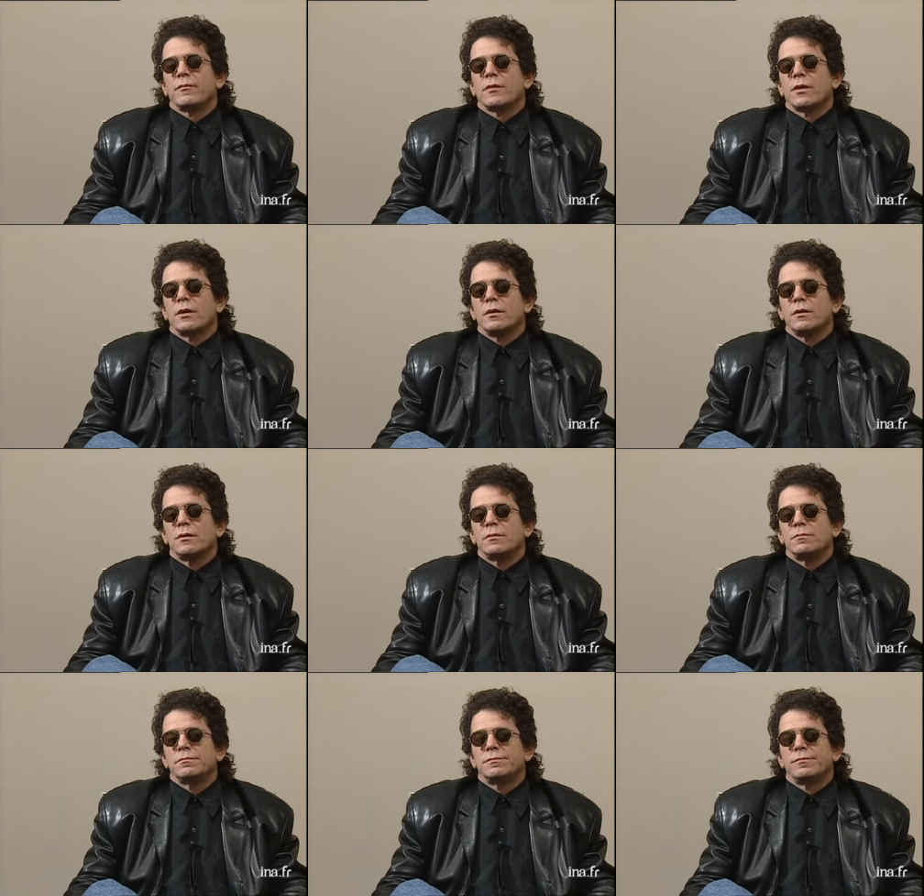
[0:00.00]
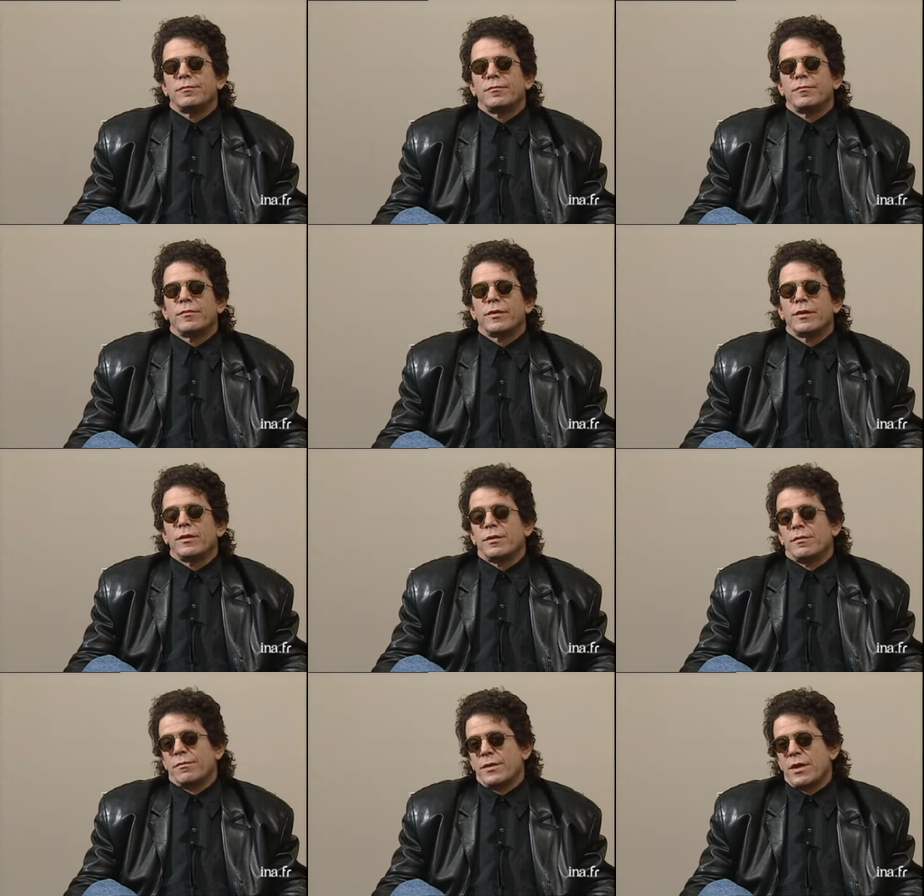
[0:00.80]
um, the,
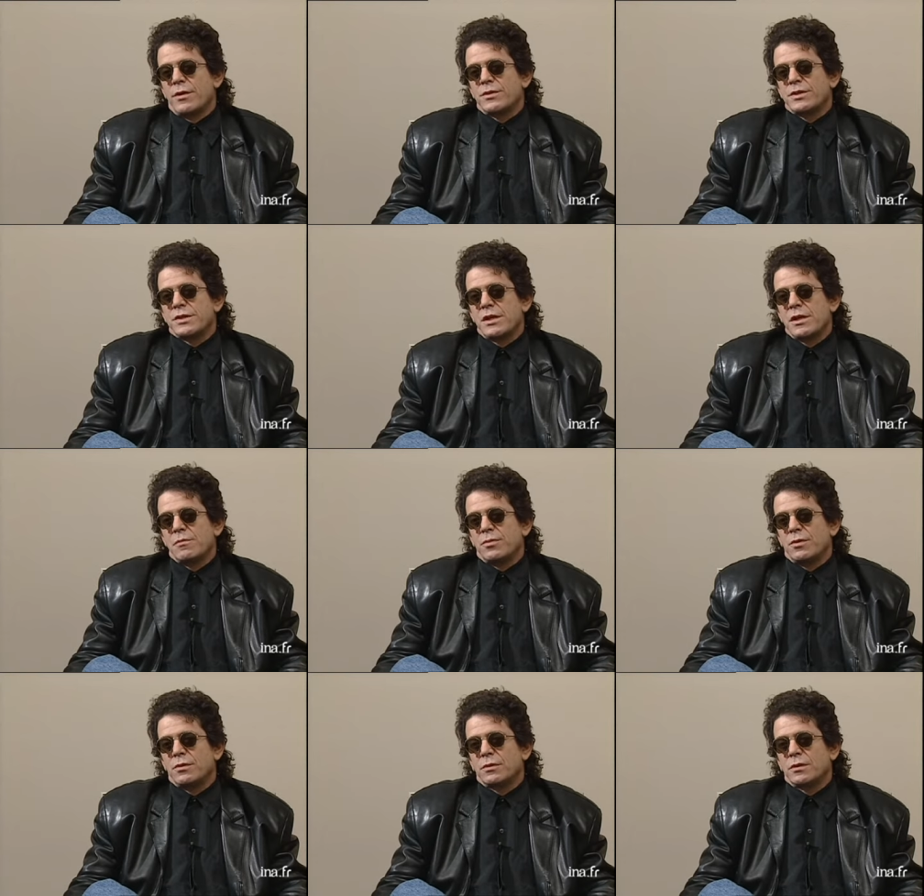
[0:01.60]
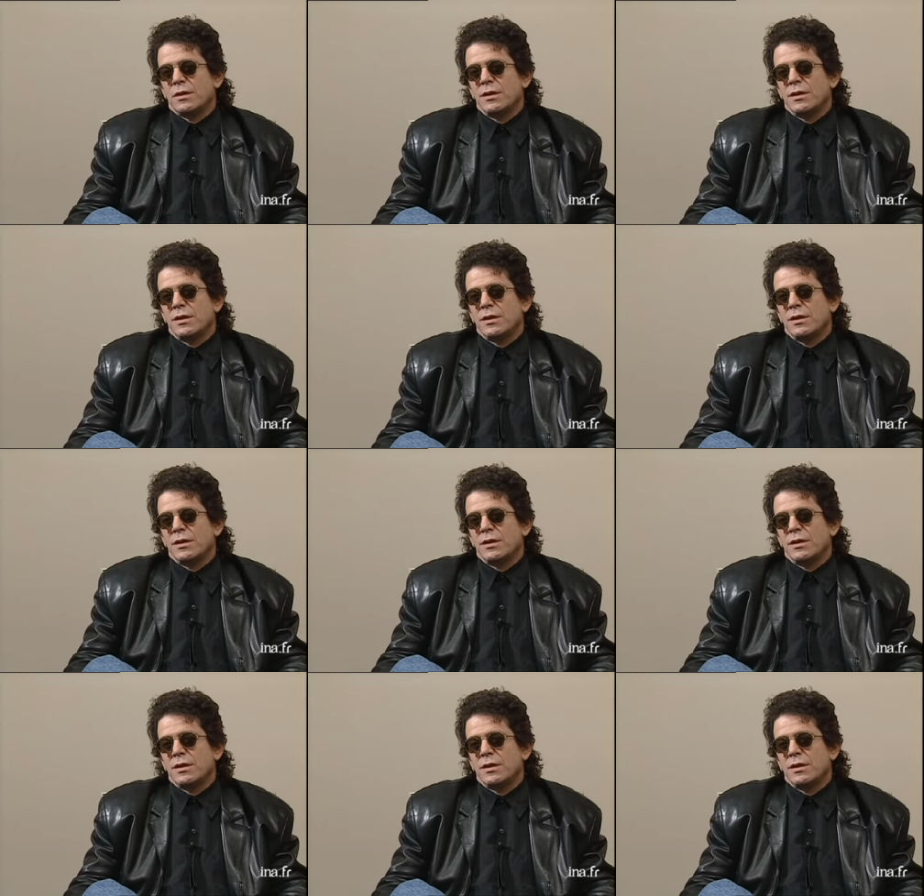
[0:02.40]
that are sampled,